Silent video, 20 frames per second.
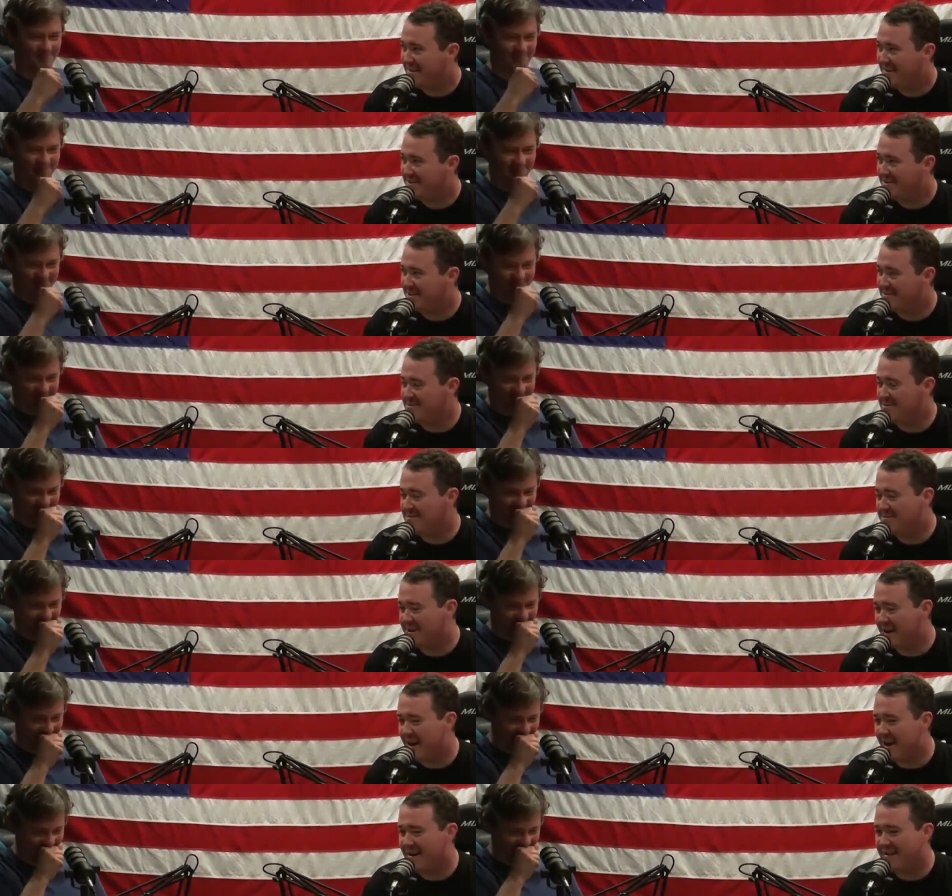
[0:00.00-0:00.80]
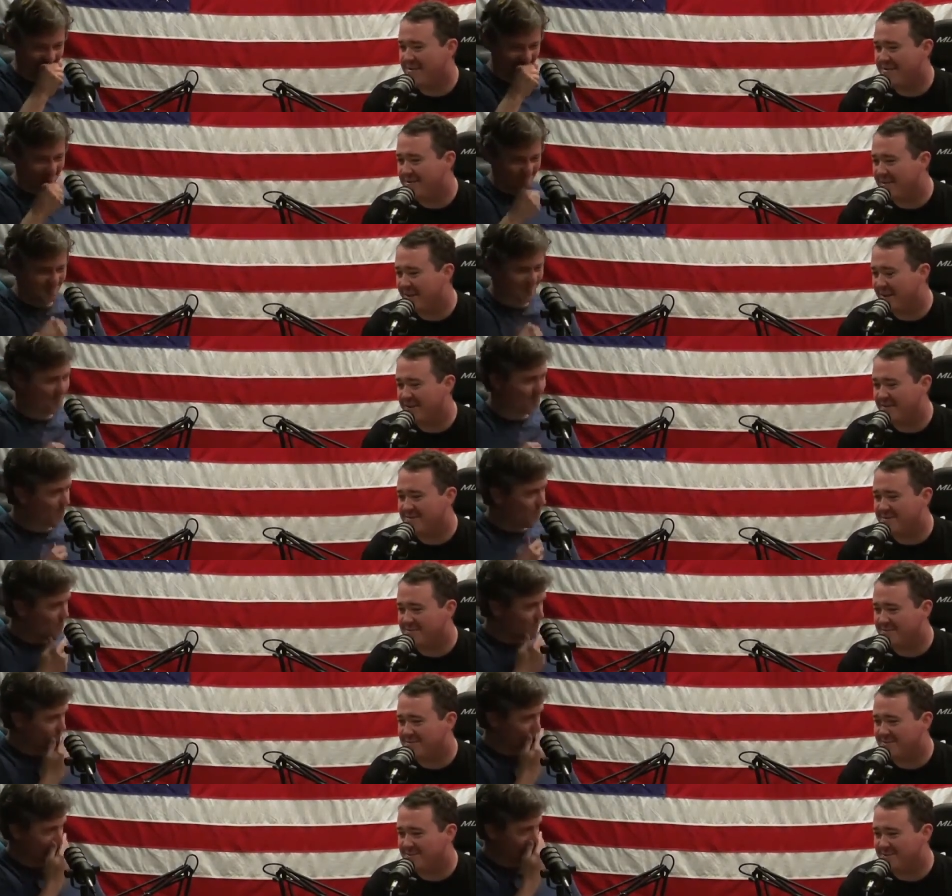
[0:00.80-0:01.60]
Speaker 1: Somebody was like, how can you tell if
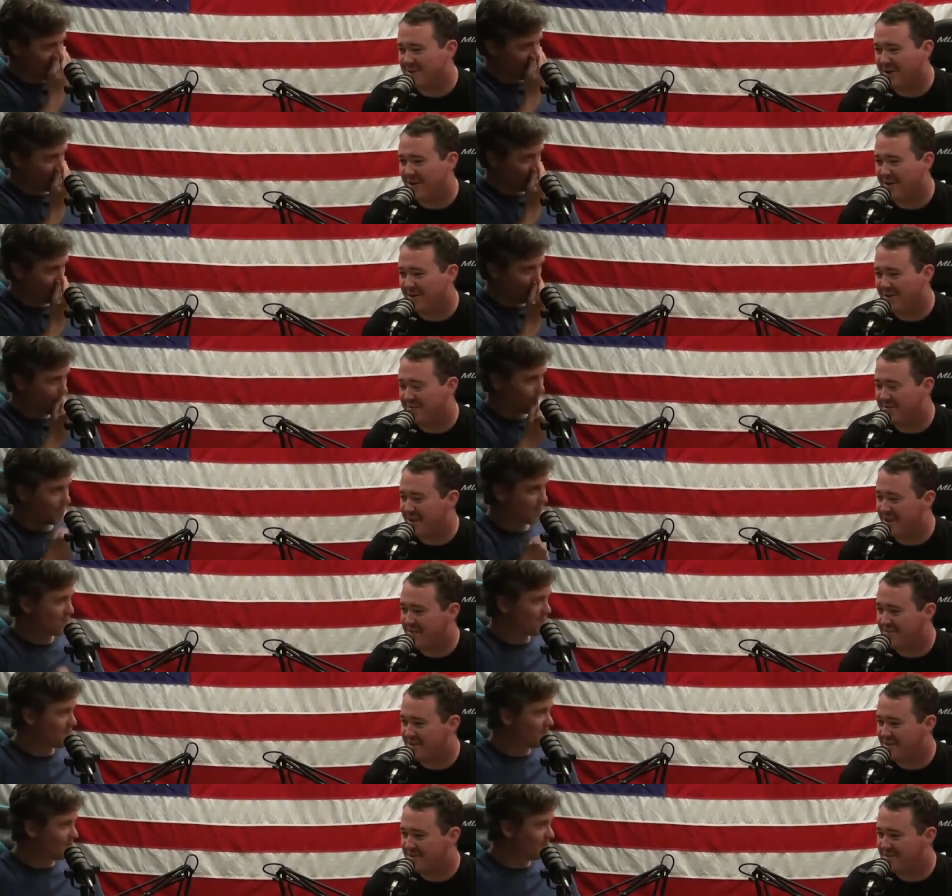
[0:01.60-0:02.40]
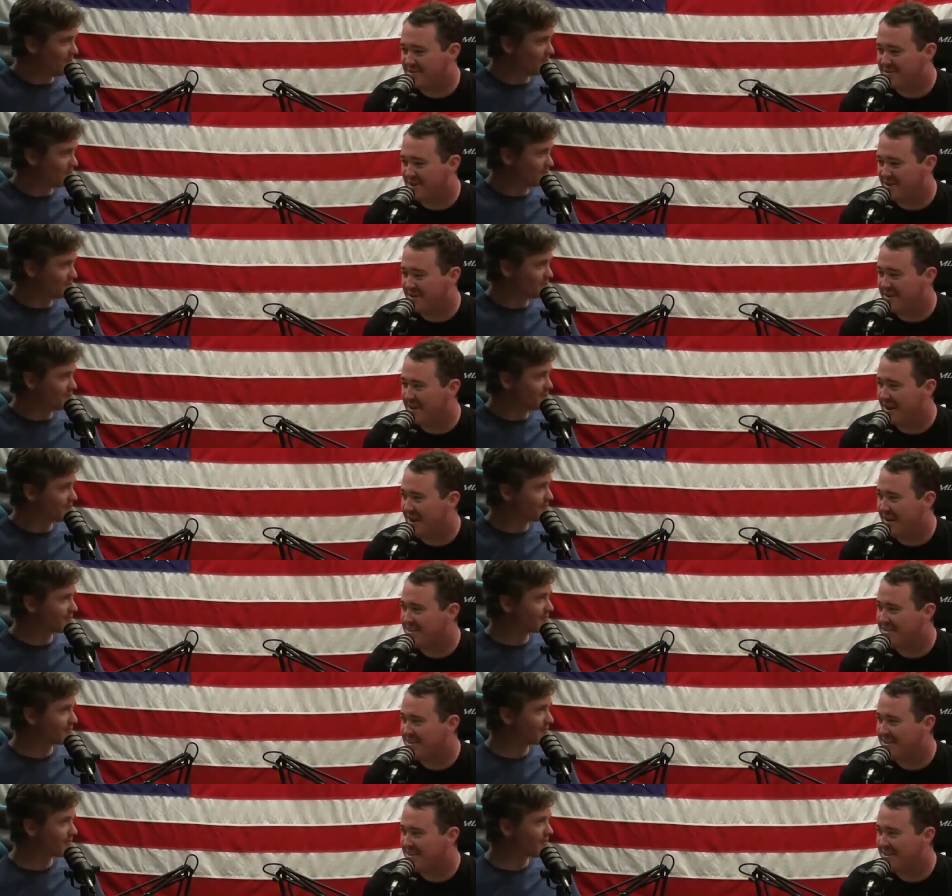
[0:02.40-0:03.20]
someone's retarded if they have an Australian
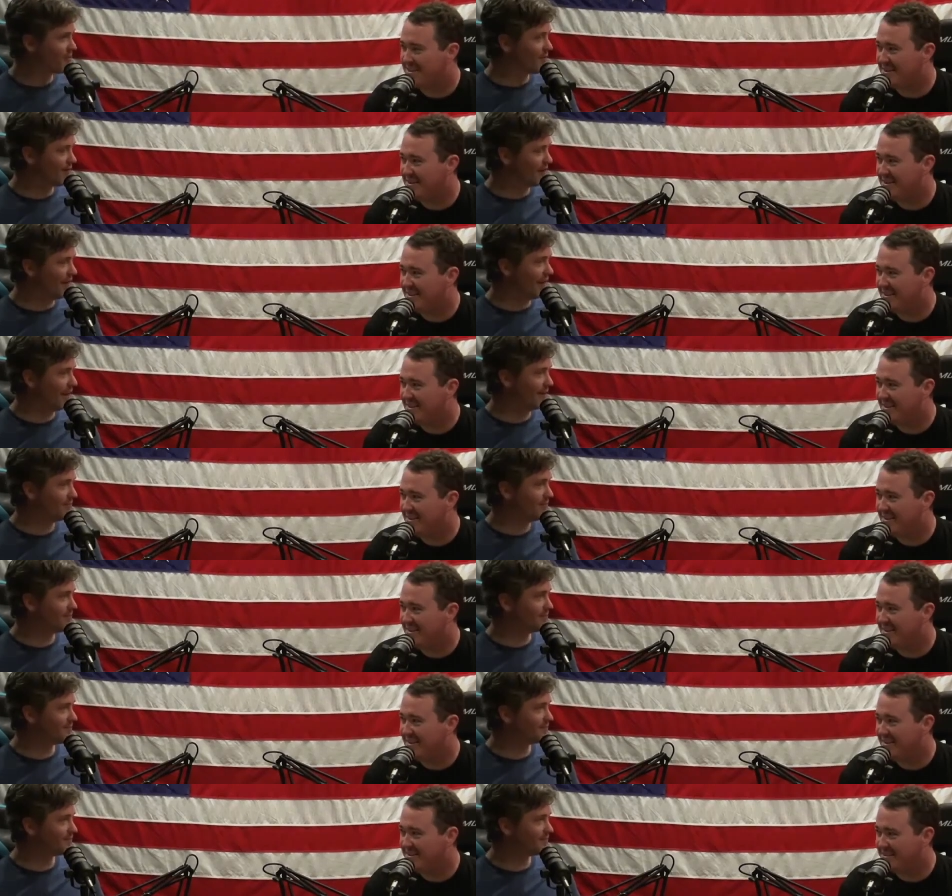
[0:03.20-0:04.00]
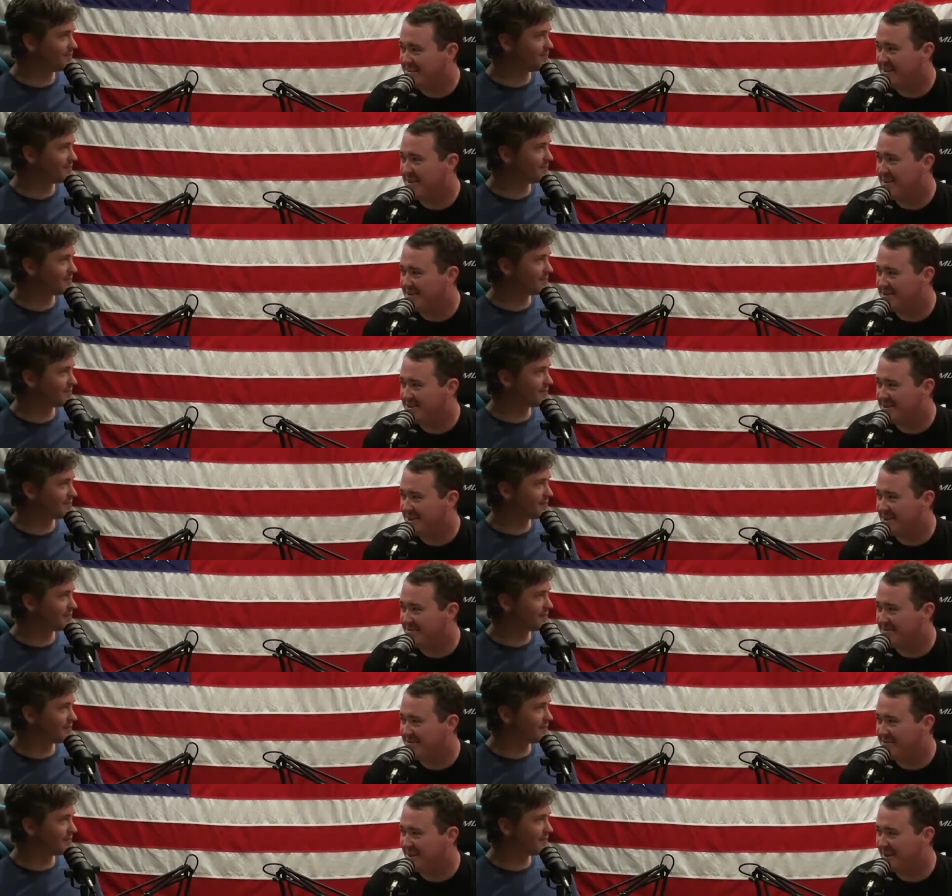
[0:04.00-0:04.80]
accent? Yeah. Because they all
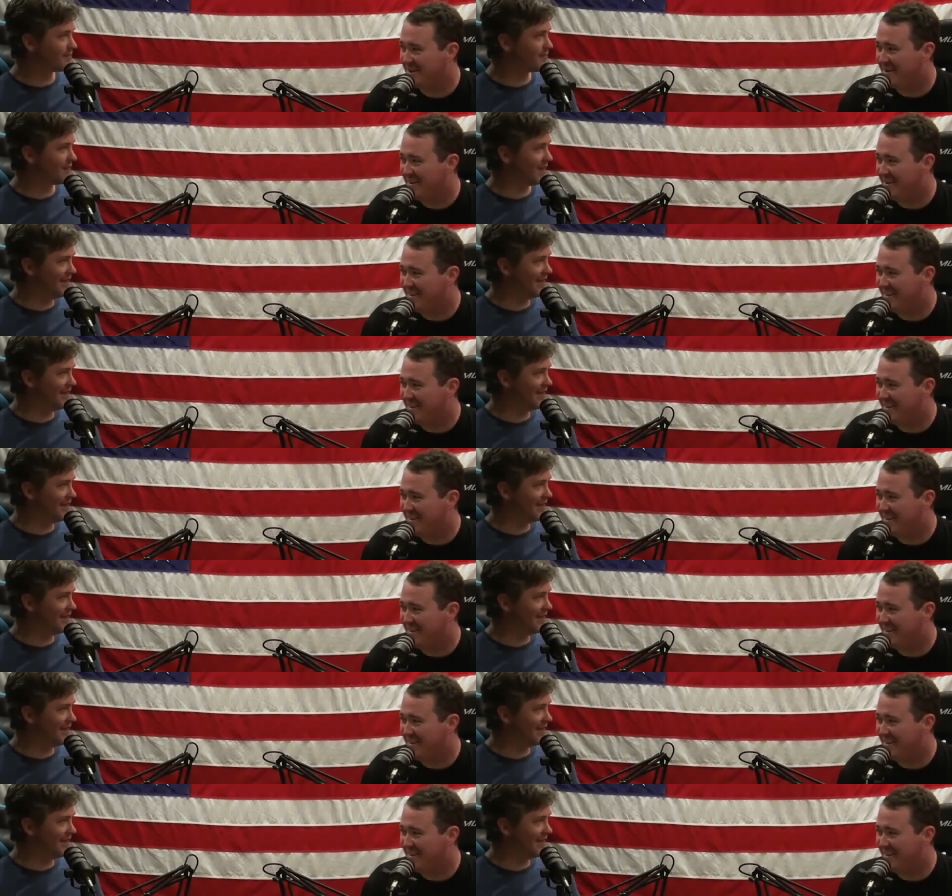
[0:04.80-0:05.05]
sound retarded.